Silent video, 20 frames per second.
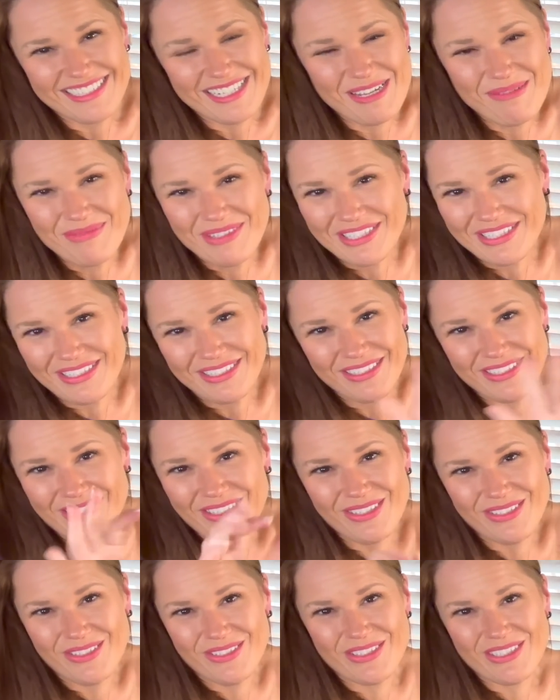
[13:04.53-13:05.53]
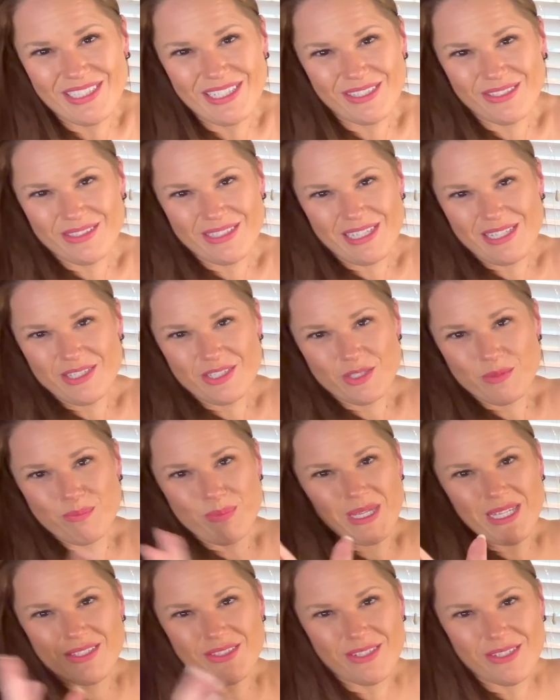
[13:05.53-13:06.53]
I'm just going to call your title that and just
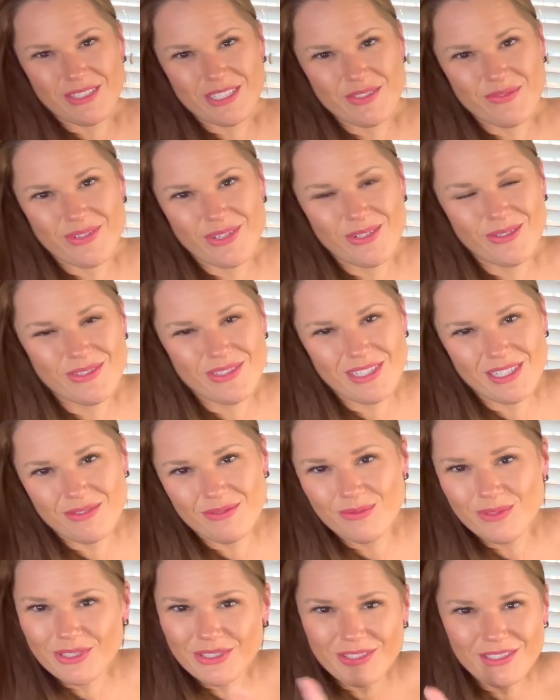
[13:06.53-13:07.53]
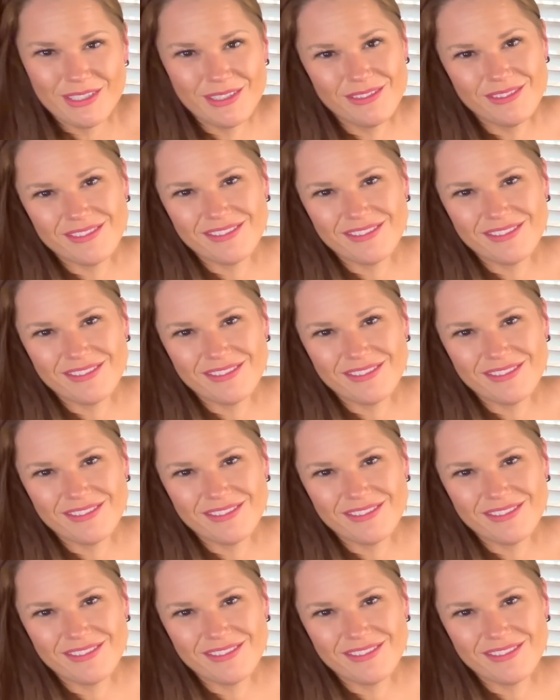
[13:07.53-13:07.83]
piss all these Virgos off. We'll see.